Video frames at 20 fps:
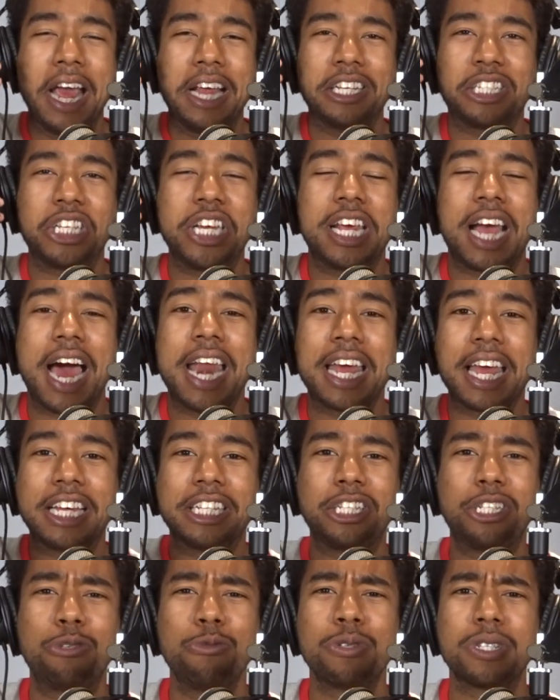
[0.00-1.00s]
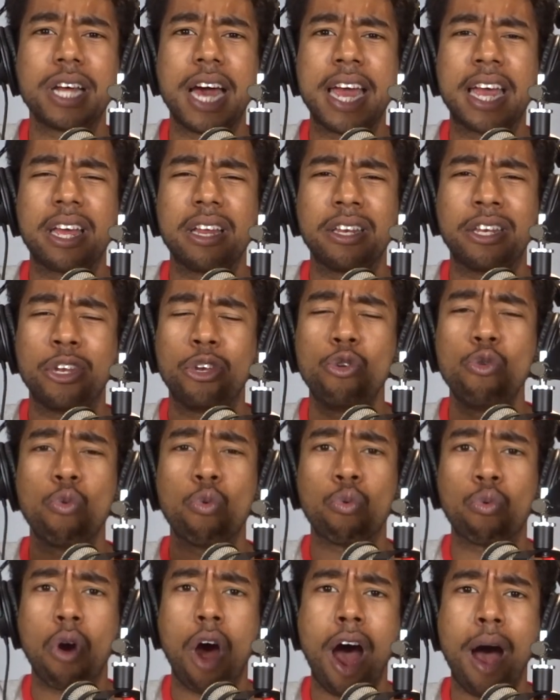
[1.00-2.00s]
she kind of guessed, she was like, did you
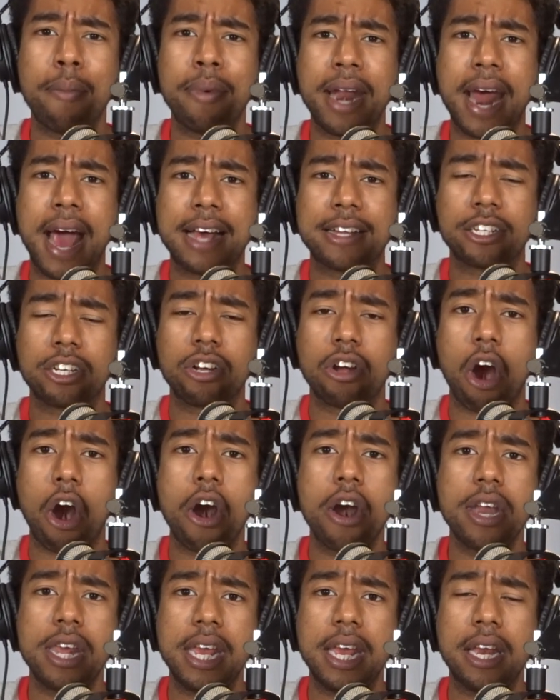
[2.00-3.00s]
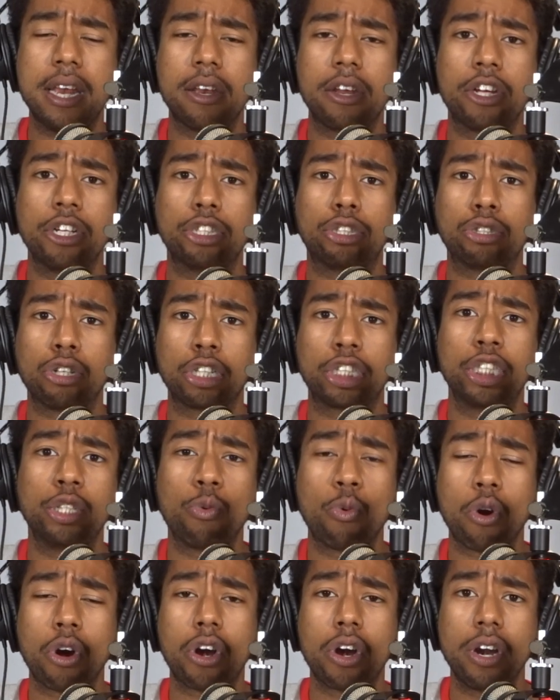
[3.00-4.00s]
rob an Asgardian construction
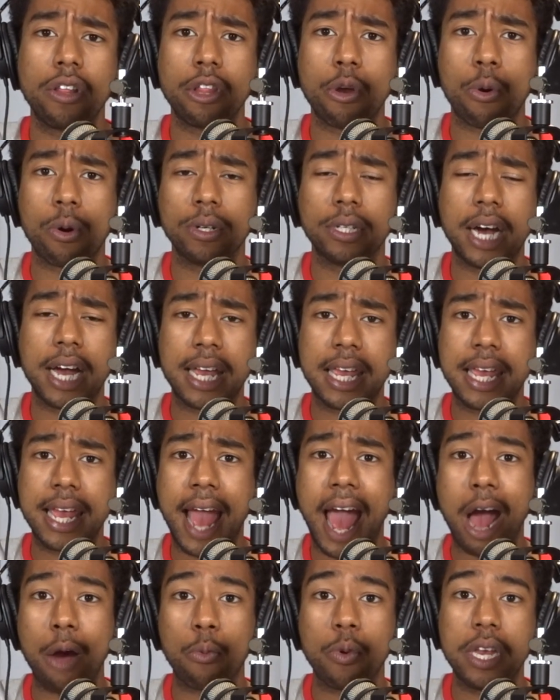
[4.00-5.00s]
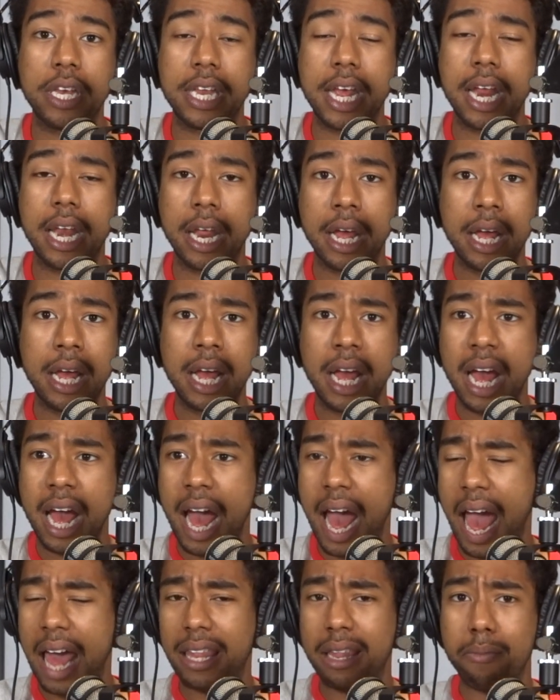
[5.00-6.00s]
worker? And they were like, yeah, we did.
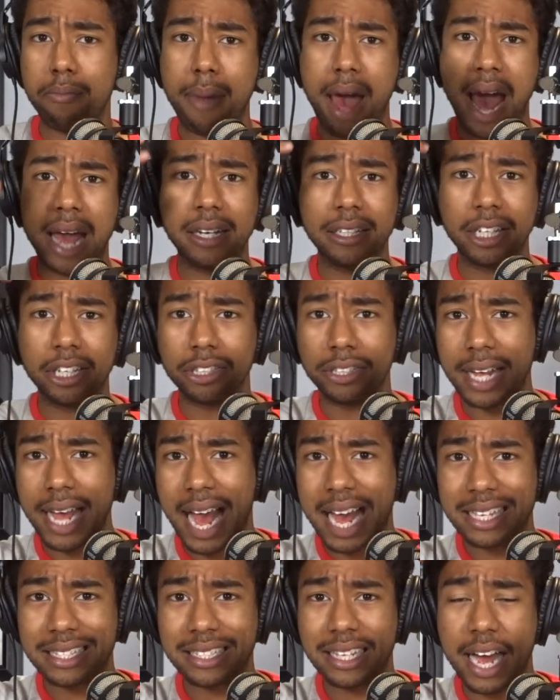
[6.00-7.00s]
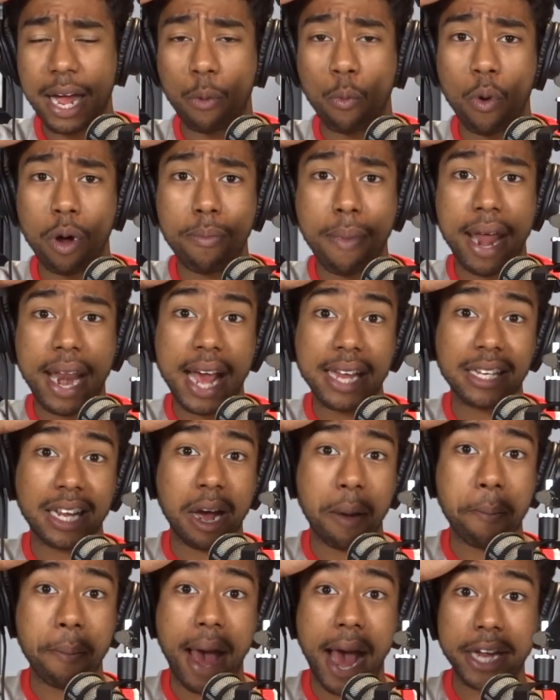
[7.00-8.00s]
And the man literally has like, one man has like
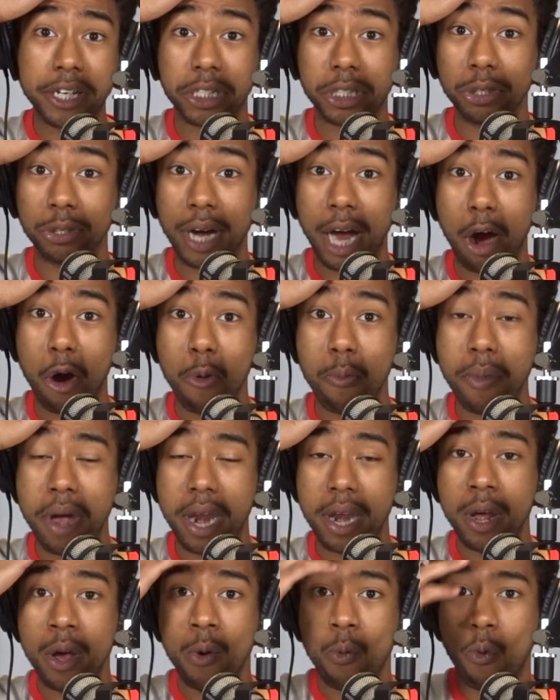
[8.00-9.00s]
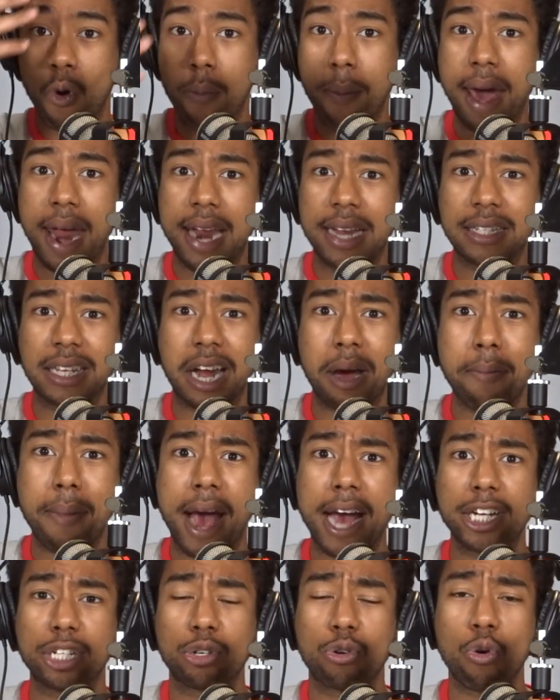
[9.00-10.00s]
a magical helmet. One man has like a
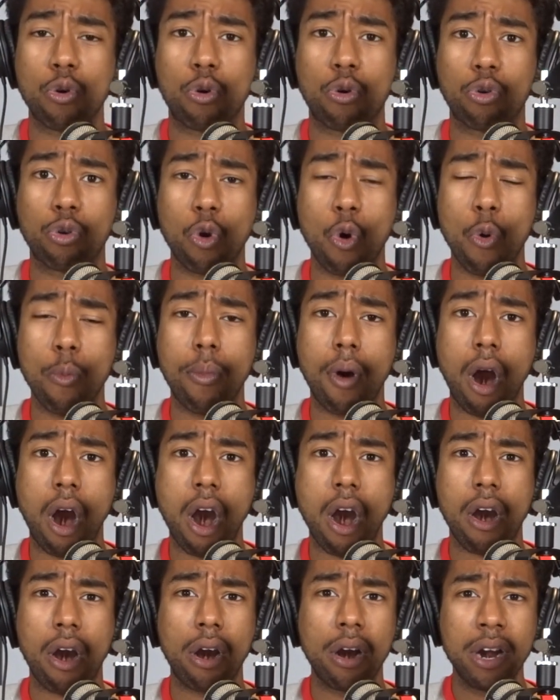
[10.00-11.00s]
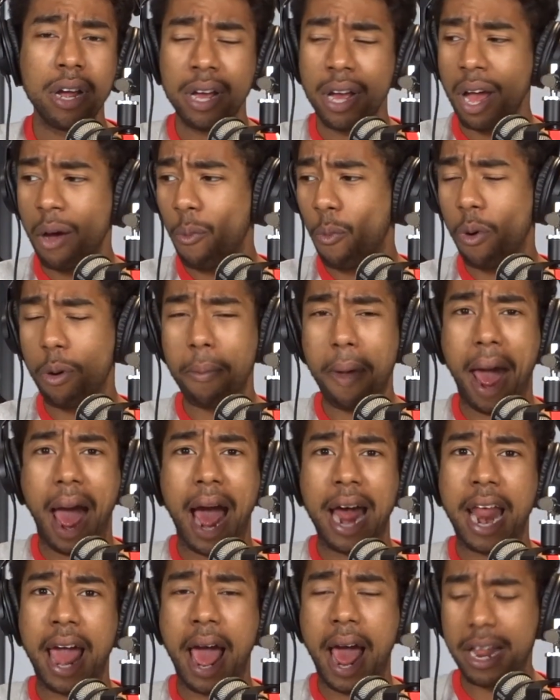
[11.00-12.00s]
magical crowbar. One
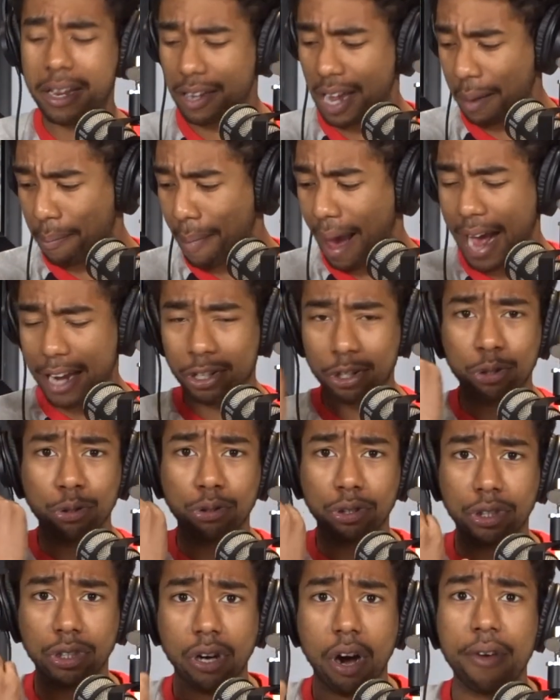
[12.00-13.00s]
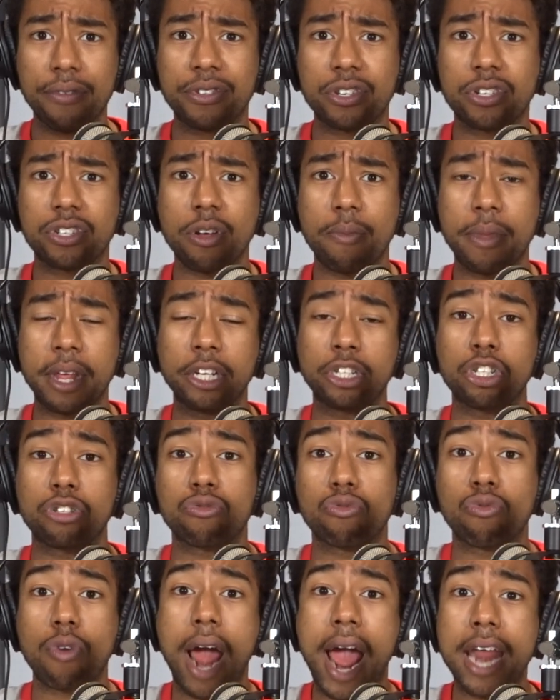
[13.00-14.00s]
man has like magical gloves or something. It's just
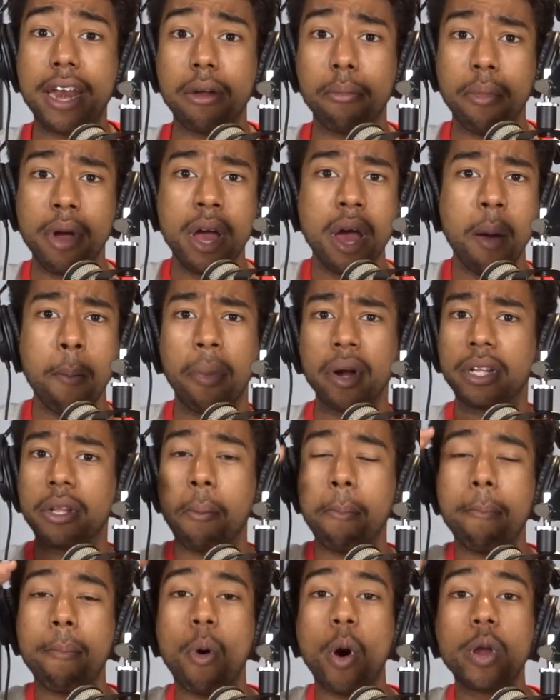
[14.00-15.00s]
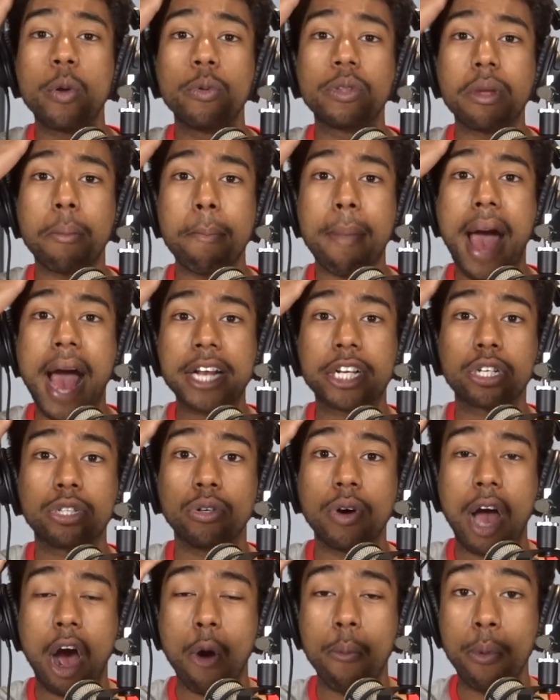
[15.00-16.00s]
random. But the one with the
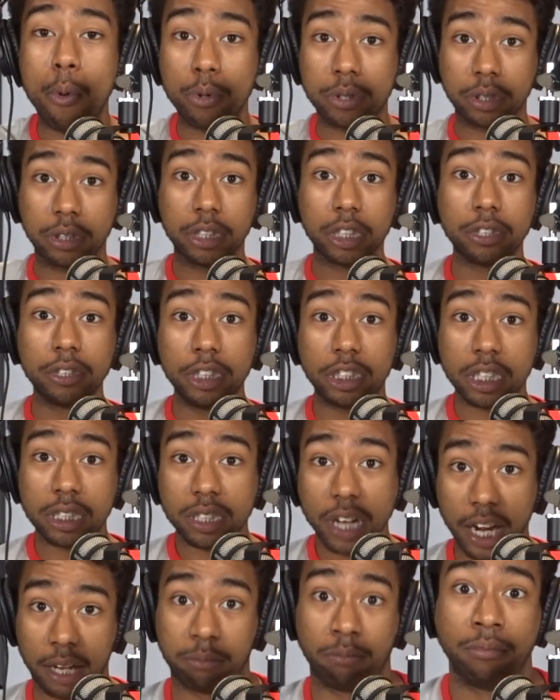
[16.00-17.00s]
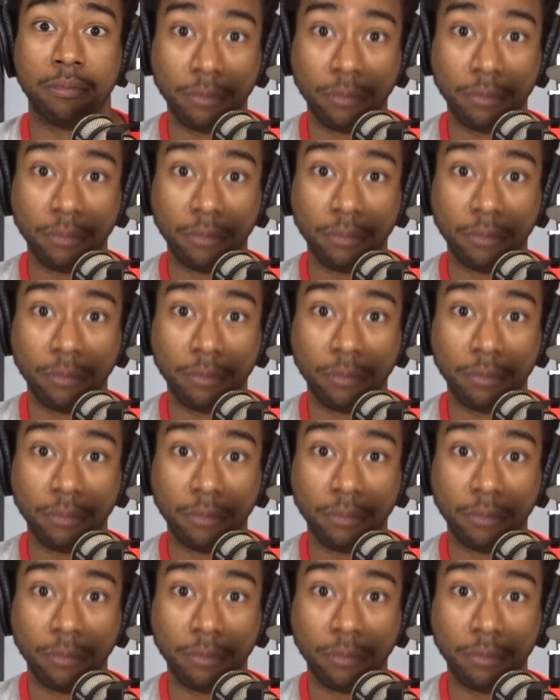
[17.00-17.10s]
magical helmet was literally just like,